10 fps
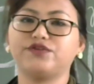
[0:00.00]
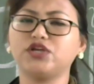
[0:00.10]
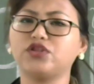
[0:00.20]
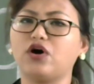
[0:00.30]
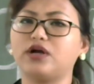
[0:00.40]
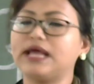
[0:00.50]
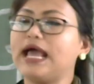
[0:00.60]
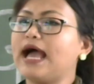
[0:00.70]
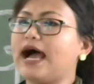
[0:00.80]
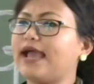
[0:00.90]
She thought,
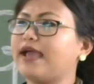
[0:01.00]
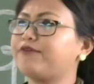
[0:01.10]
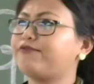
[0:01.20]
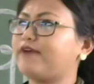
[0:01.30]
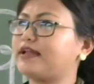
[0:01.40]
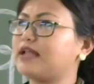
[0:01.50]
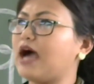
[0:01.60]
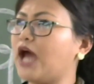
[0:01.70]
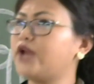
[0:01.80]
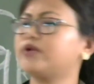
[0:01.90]
I have fed
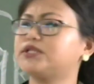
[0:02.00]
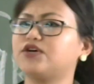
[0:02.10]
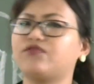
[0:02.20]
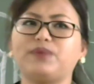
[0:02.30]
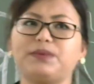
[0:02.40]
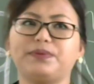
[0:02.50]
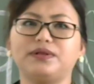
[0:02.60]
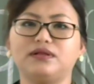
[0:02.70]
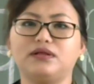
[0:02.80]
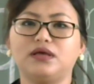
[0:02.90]
hundreds of
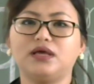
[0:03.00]
people.